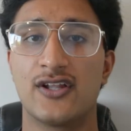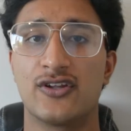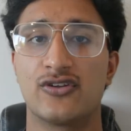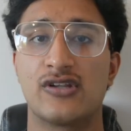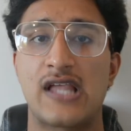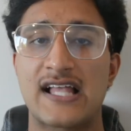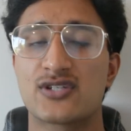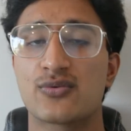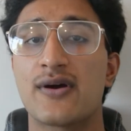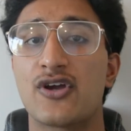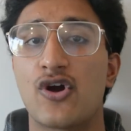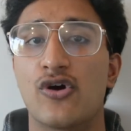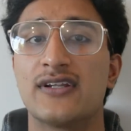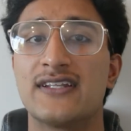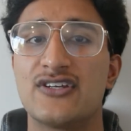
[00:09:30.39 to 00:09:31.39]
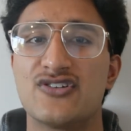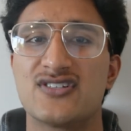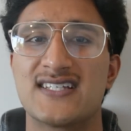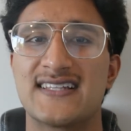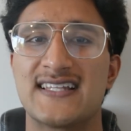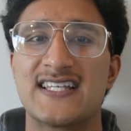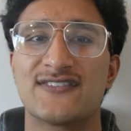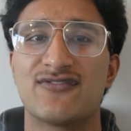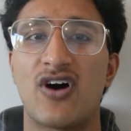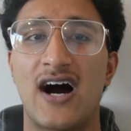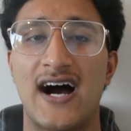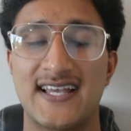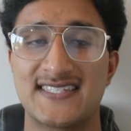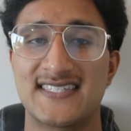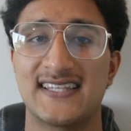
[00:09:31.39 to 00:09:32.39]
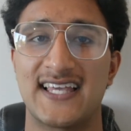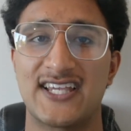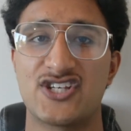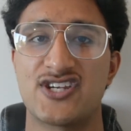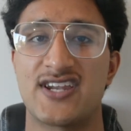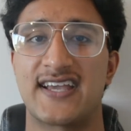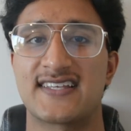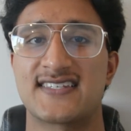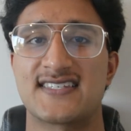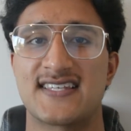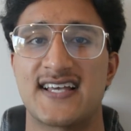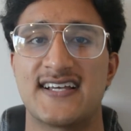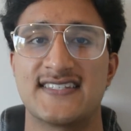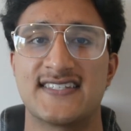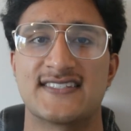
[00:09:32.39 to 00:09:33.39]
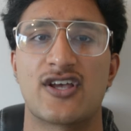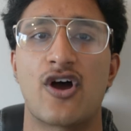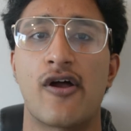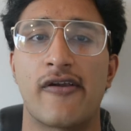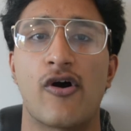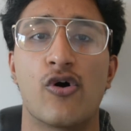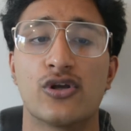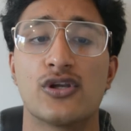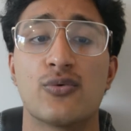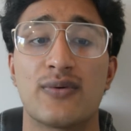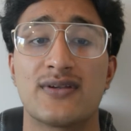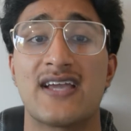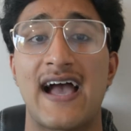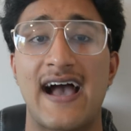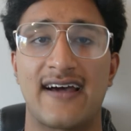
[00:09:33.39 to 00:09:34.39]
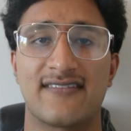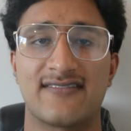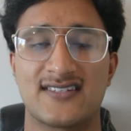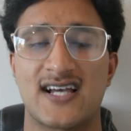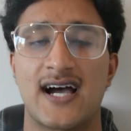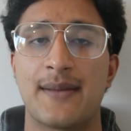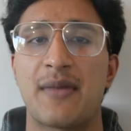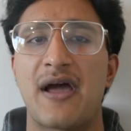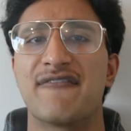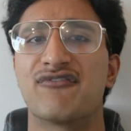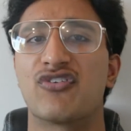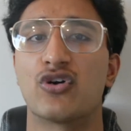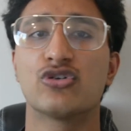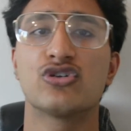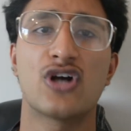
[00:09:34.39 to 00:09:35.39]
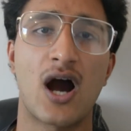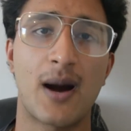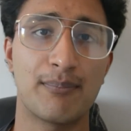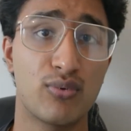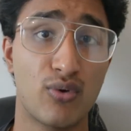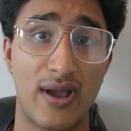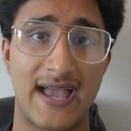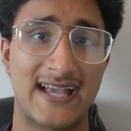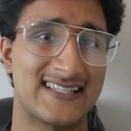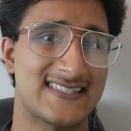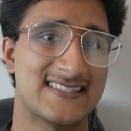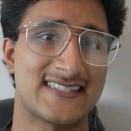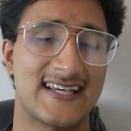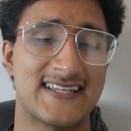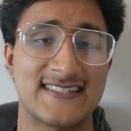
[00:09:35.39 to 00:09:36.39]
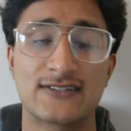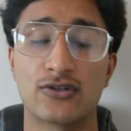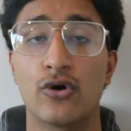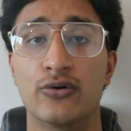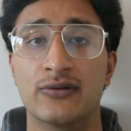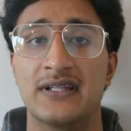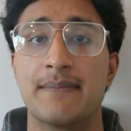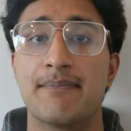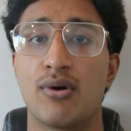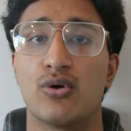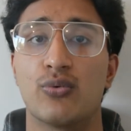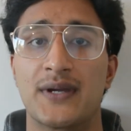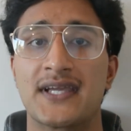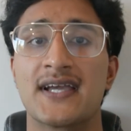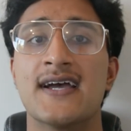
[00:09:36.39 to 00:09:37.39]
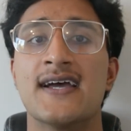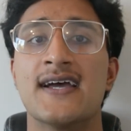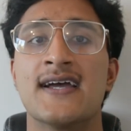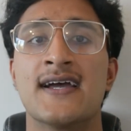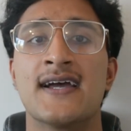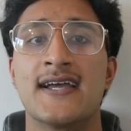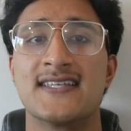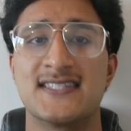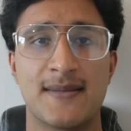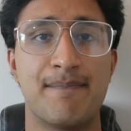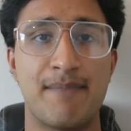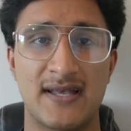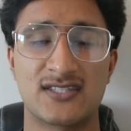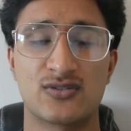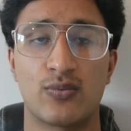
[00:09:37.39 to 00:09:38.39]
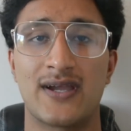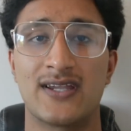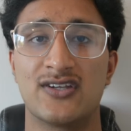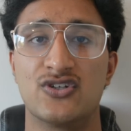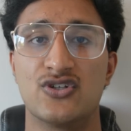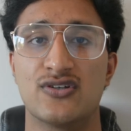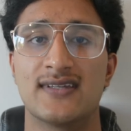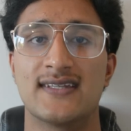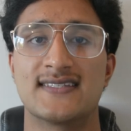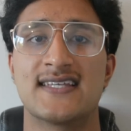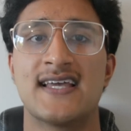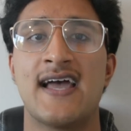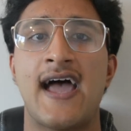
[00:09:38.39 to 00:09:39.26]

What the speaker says: That's why only using these for isolation exercises and only when you're out of time and for a couple exercises only per week is the best way to do this.